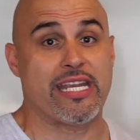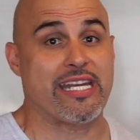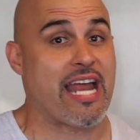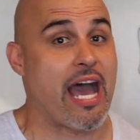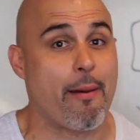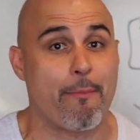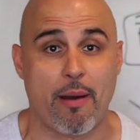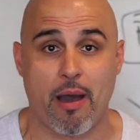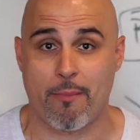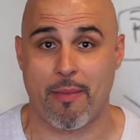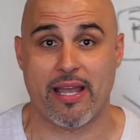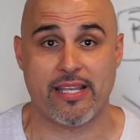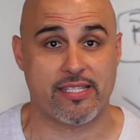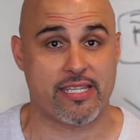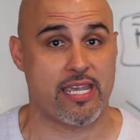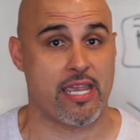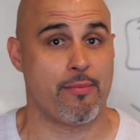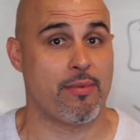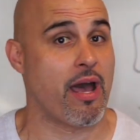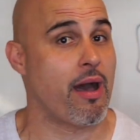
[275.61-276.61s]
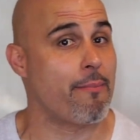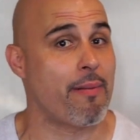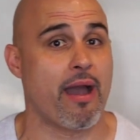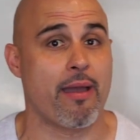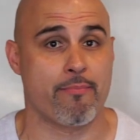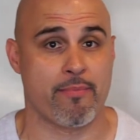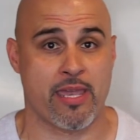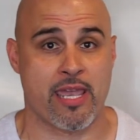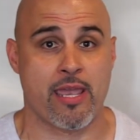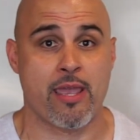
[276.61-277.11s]
not by my team, not
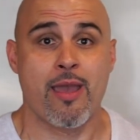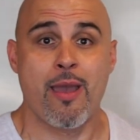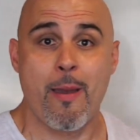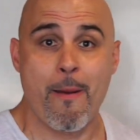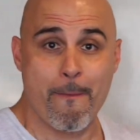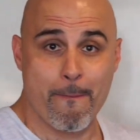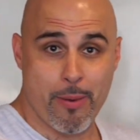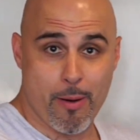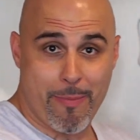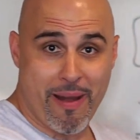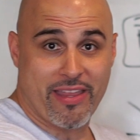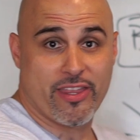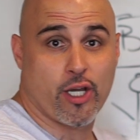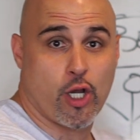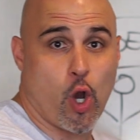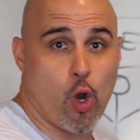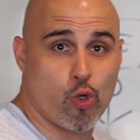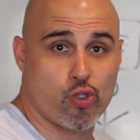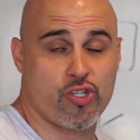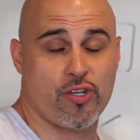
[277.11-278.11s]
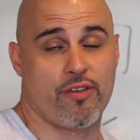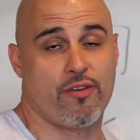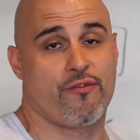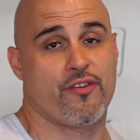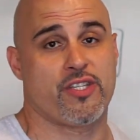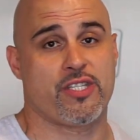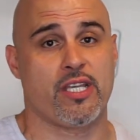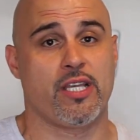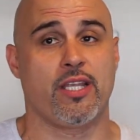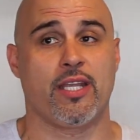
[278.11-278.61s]
by me, but by the culture of the
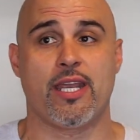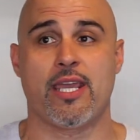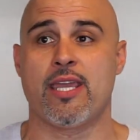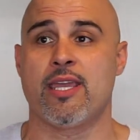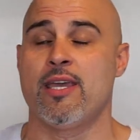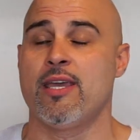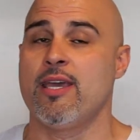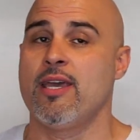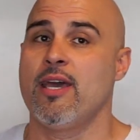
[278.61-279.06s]
facility.